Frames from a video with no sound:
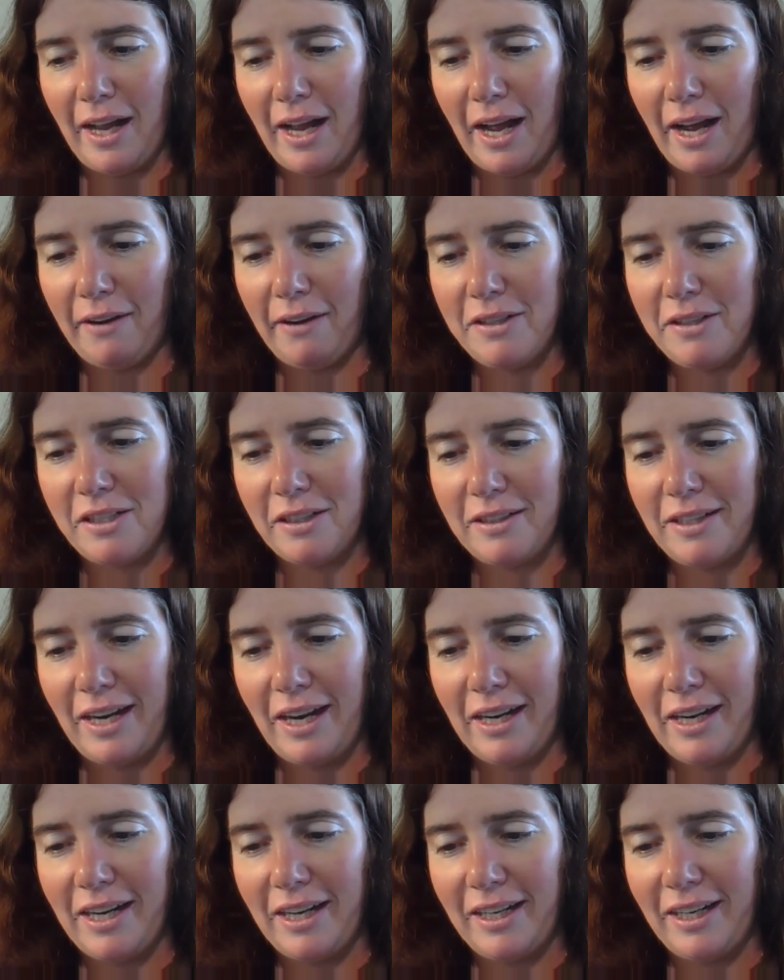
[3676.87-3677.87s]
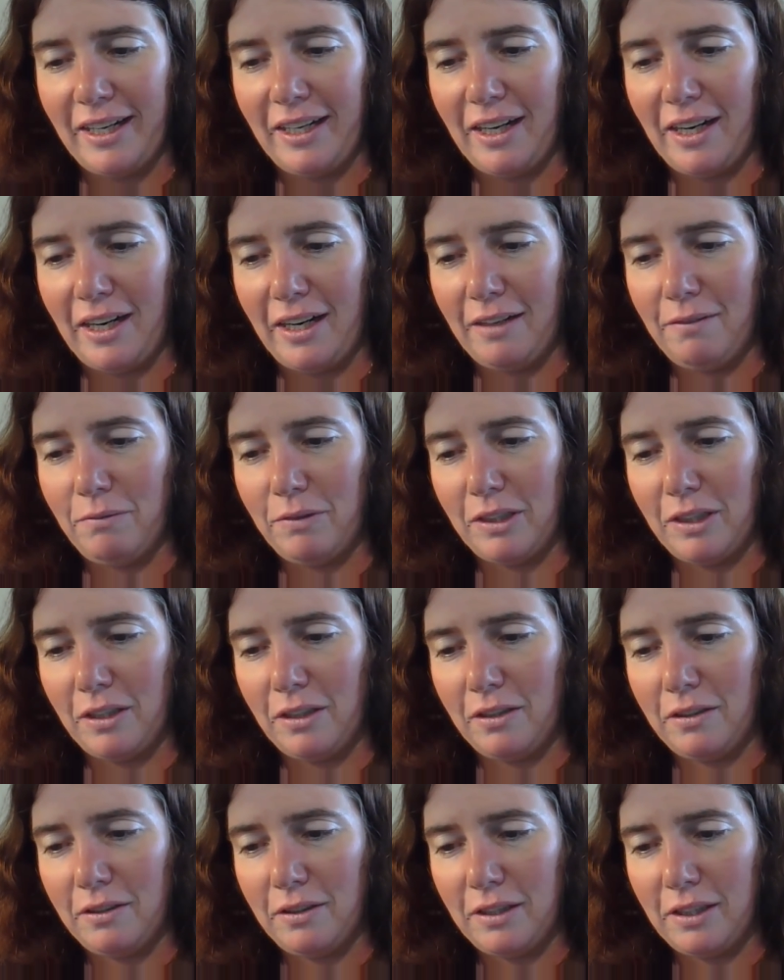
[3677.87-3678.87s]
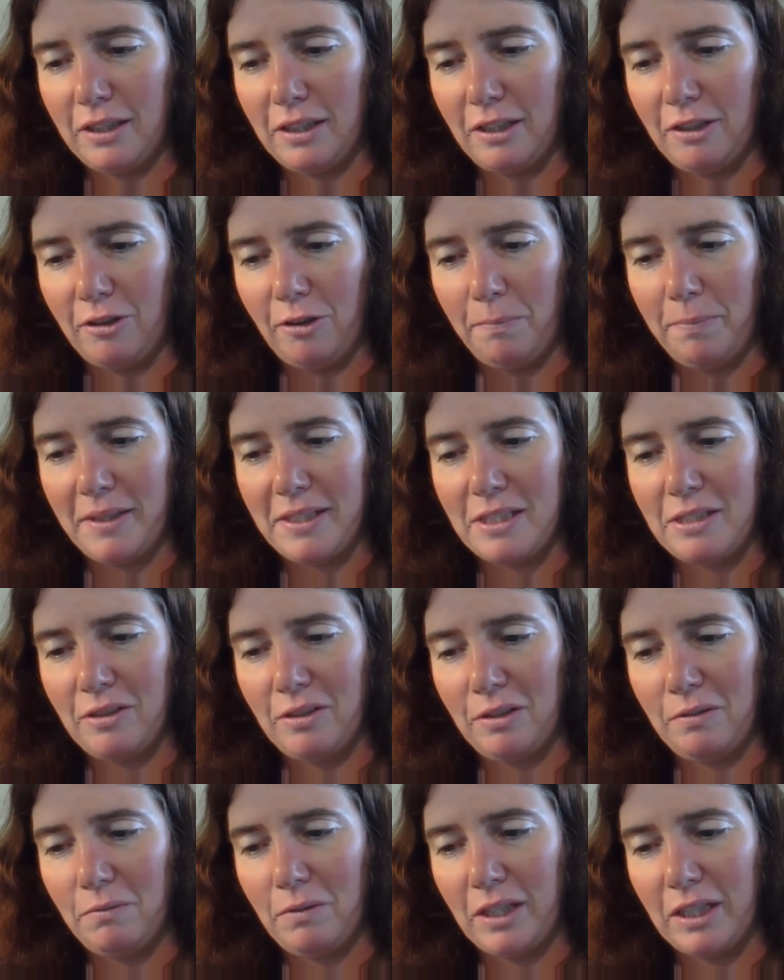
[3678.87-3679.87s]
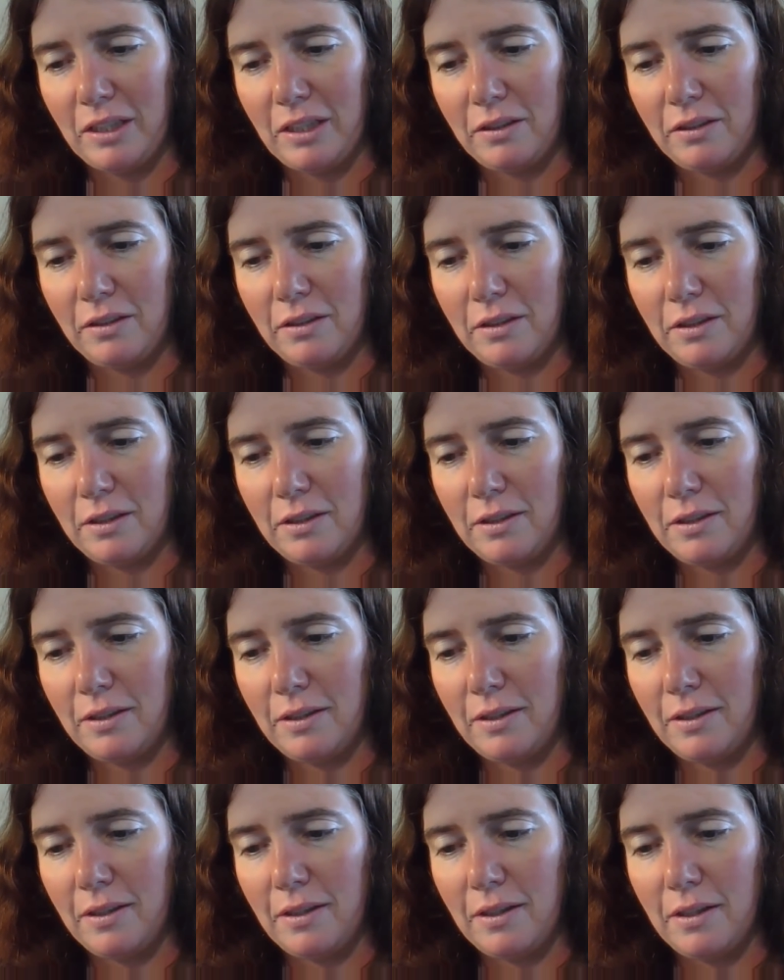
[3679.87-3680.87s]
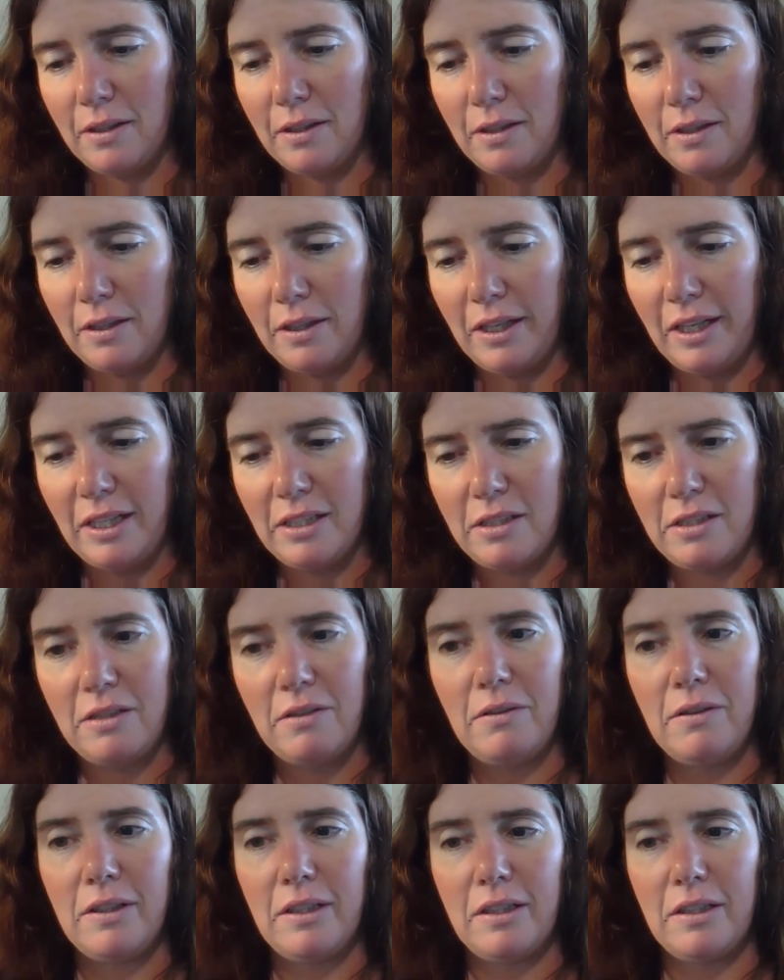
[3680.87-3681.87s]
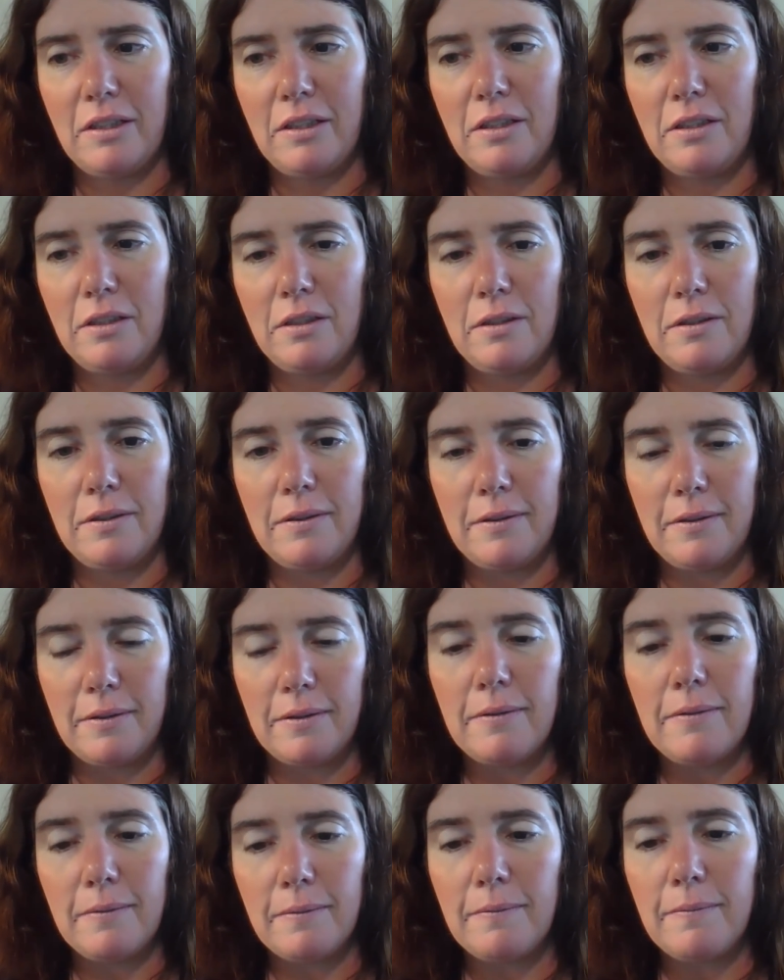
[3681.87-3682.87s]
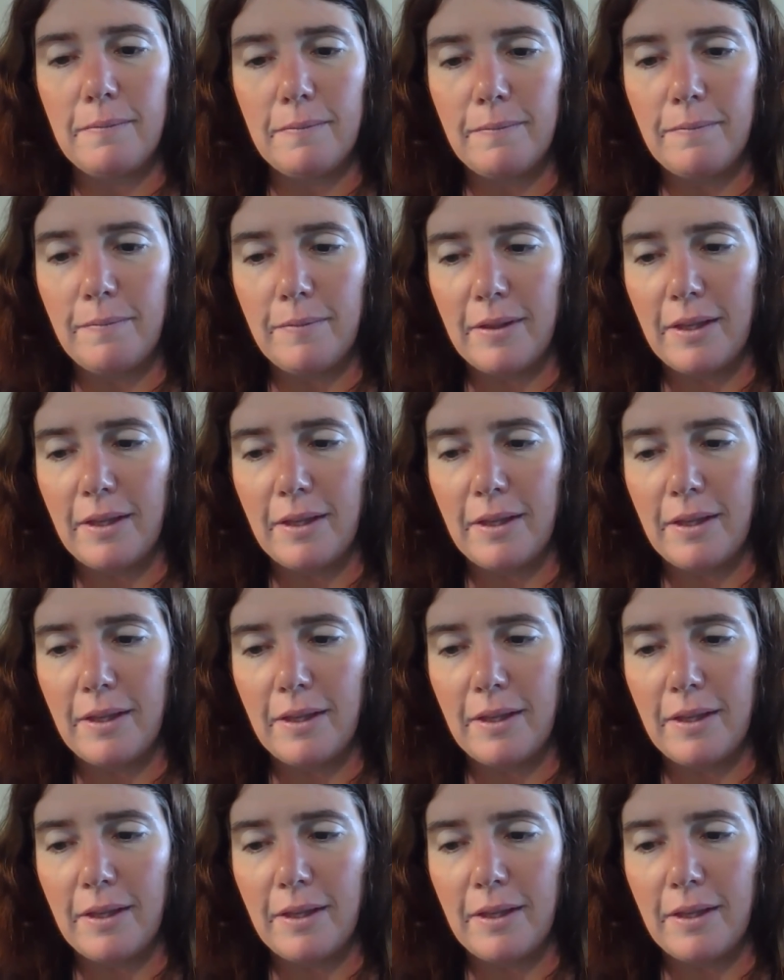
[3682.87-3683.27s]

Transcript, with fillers: How is your dad getting on? Well, hope he's doing well. He's doing good. He's and doing good. He's a diabetic, you